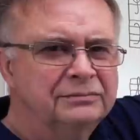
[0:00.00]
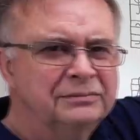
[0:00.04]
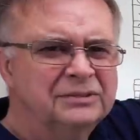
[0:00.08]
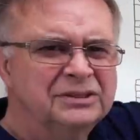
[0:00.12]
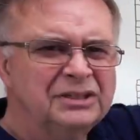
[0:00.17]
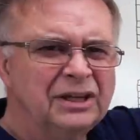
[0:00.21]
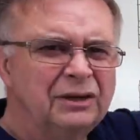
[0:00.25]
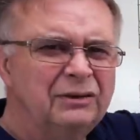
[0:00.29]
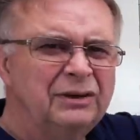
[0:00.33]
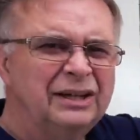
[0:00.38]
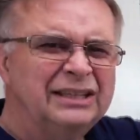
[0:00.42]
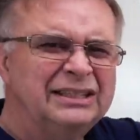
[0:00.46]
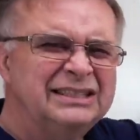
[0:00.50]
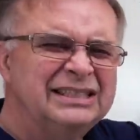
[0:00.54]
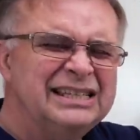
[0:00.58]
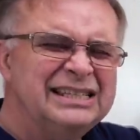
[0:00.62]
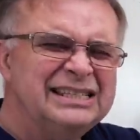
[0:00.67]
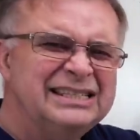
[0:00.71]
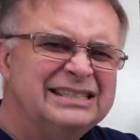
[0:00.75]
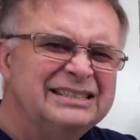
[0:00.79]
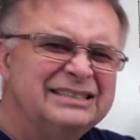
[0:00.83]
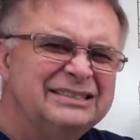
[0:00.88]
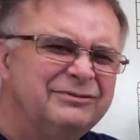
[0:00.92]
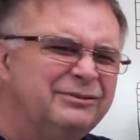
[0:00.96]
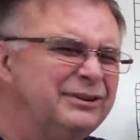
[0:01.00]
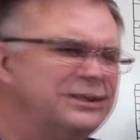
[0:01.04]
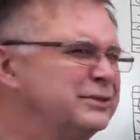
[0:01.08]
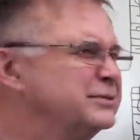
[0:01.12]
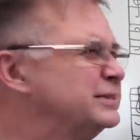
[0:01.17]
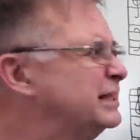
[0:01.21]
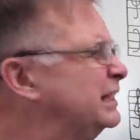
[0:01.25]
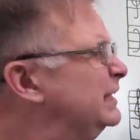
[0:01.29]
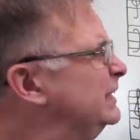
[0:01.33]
So it just feels a